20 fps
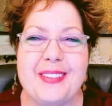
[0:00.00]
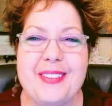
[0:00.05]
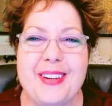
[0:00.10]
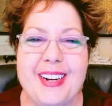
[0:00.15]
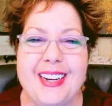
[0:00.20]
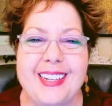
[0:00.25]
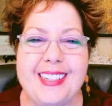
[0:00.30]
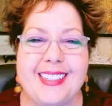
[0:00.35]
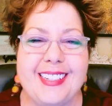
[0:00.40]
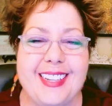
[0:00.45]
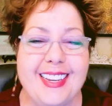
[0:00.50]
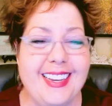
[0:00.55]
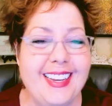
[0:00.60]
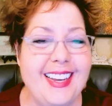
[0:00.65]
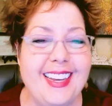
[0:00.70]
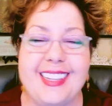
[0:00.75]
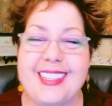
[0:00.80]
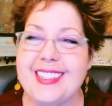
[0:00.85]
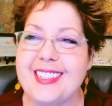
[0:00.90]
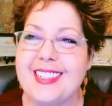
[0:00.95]
ones.
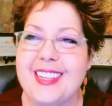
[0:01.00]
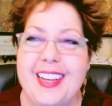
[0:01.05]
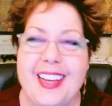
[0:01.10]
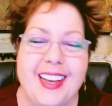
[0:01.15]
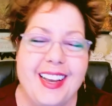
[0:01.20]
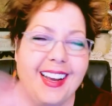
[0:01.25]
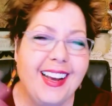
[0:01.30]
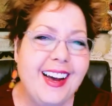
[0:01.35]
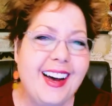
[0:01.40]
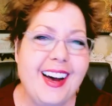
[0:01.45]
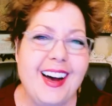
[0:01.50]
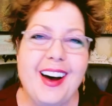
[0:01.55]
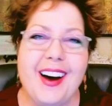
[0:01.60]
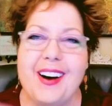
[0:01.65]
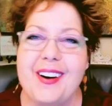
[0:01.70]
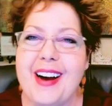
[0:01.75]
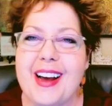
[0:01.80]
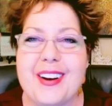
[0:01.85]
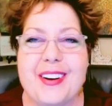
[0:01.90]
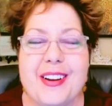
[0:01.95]

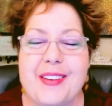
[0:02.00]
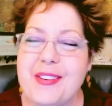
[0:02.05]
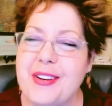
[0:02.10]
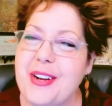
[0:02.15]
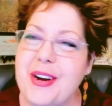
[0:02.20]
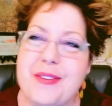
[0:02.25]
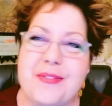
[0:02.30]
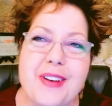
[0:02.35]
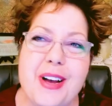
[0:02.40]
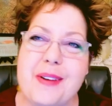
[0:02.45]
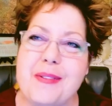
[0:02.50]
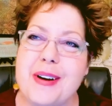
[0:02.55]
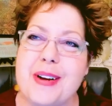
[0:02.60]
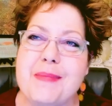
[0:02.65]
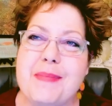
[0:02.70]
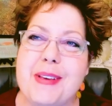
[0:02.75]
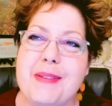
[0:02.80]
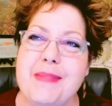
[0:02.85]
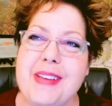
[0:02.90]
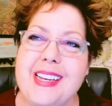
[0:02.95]
I don't even know if I want to
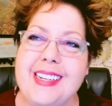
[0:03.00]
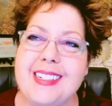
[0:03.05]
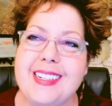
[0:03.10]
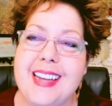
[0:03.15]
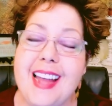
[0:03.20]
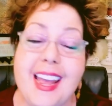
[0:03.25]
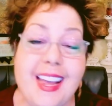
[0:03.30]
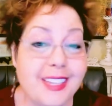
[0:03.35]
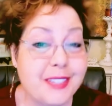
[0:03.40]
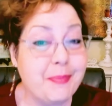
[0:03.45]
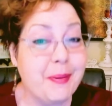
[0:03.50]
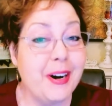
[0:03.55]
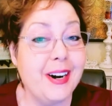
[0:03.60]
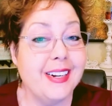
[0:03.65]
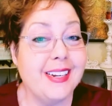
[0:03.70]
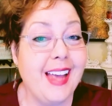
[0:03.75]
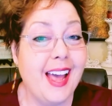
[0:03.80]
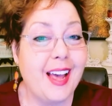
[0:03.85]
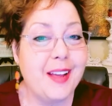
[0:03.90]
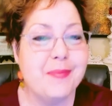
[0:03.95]
be me today. It's
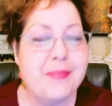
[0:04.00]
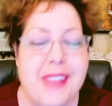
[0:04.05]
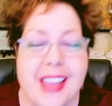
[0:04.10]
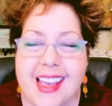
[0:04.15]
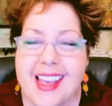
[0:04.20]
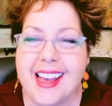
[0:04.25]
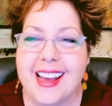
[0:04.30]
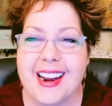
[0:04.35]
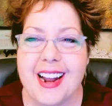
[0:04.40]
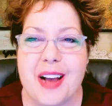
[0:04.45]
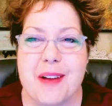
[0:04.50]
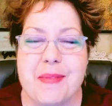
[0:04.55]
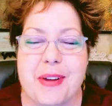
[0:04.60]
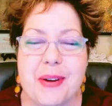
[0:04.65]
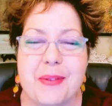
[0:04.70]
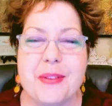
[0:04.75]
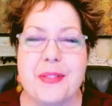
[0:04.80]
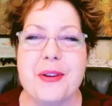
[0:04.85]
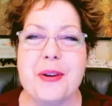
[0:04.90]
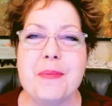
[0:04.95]
Bernadette, and I'm
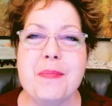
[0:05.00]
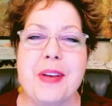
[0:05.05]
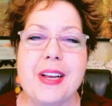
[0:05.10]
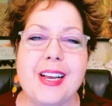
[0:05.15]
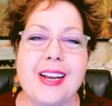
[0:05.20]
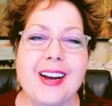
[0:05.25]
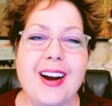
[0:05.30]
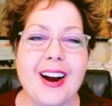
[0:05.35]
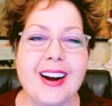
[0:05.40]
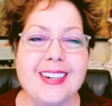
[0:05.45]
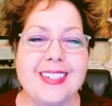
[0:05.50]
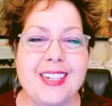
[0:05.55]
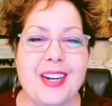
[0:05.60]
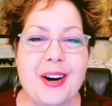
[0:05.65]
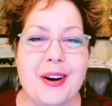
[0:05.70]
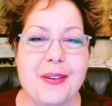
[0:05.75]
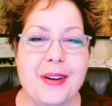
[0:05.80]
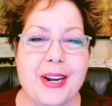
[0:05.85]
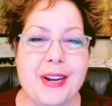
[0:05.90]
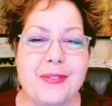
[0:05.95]
here with your Pick a Card
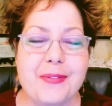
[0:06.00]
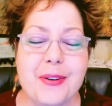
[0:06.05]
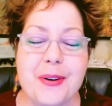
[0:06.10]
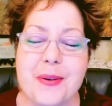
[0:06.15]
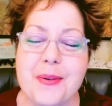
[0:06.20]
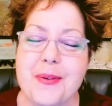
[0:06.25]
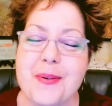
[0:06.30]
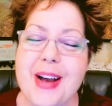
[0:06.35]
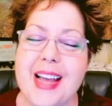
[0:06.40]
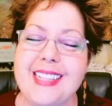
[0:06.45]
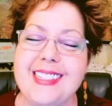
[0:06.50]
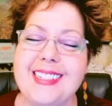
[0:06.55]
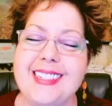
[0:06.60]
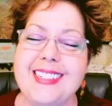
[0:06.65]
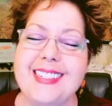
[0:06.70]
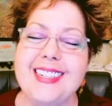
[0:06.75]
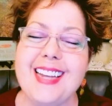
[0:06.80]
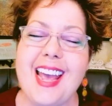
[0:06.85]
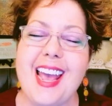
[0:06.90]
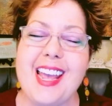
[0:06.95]
Tarot reading for
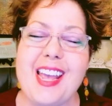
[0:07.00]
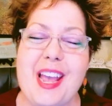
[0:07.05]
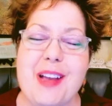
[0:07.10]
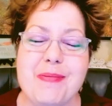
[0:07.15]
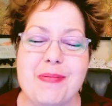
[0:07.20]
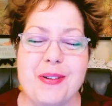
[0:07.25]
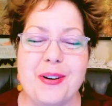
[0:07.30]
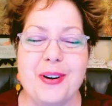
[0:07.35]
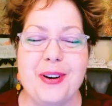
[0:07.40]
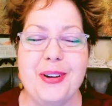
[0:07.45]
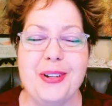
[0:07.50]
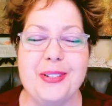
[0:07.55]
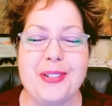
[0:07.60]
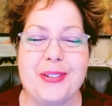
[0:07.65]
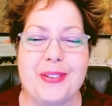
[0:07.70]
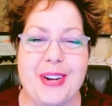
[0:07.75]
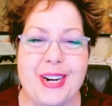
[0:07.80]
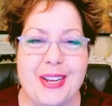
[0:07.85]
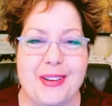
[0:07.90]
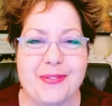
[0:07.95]
Wednesday, April
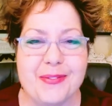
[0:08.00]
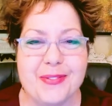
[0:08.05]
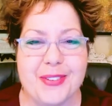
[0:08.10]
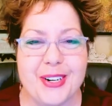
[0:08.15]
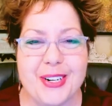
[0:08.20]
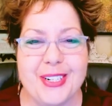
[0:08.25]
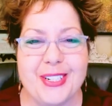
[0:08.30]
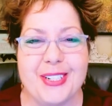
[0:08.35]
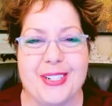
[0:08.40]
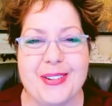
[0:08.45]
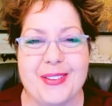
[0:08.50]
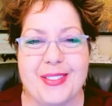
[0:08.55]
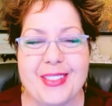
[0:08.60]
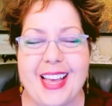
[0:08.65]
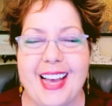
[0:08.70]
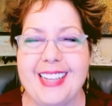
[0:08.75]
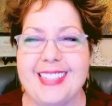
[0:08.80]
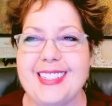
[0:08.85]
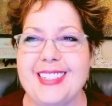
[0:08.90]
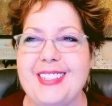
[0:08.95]
21st,
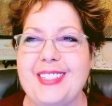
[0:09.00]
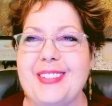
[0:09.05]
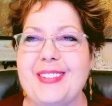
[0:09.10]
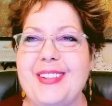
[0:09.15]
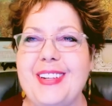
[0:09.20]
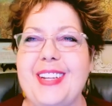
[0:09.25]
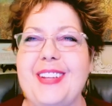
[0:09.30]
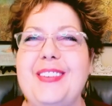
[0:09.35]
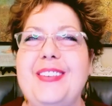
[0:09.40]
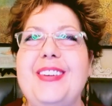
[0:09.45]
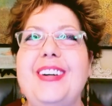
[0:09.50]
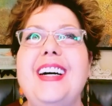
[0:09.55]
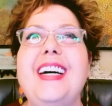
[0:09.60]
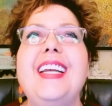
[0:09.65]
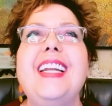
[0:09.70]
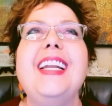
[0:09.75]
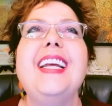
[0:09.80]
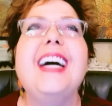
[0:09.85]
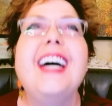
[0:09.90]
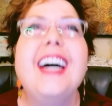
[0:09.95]
2021.